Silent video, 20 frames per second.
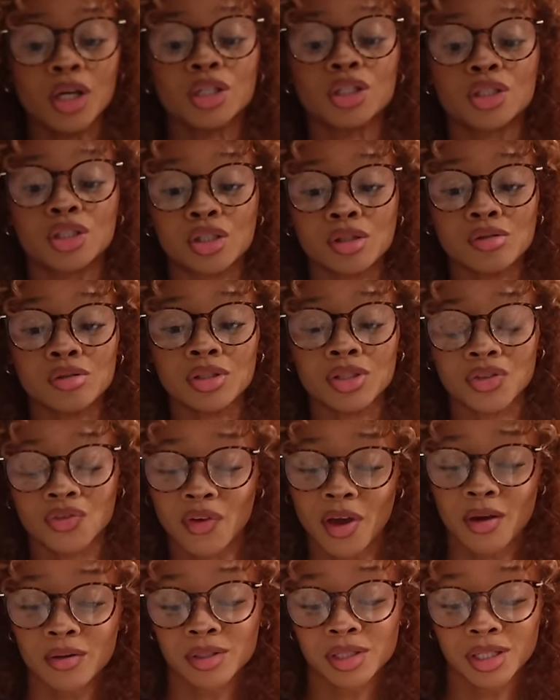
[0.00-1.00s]
Juice
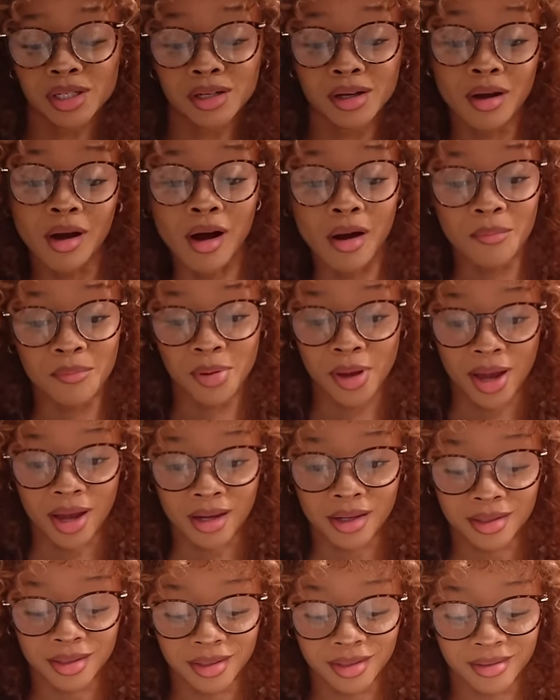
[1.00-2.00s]
fountain
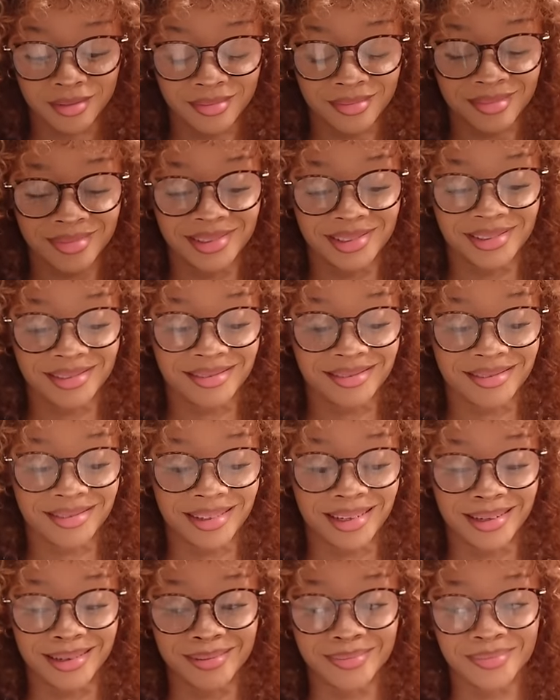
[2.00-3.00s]
compact.
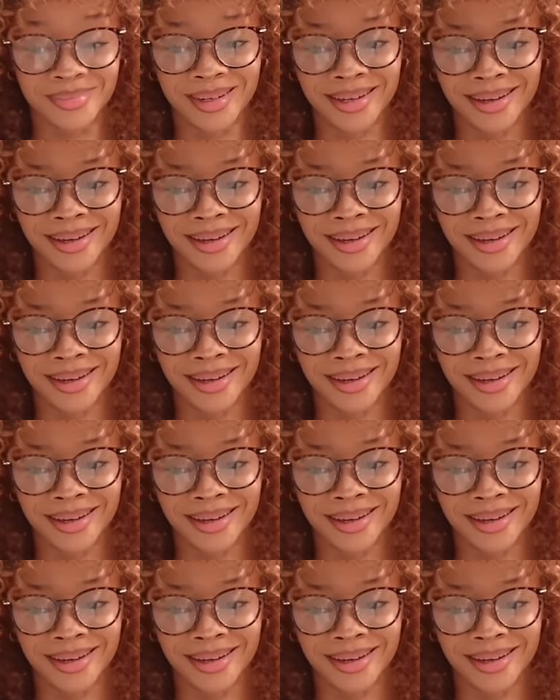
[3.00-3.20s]
Um,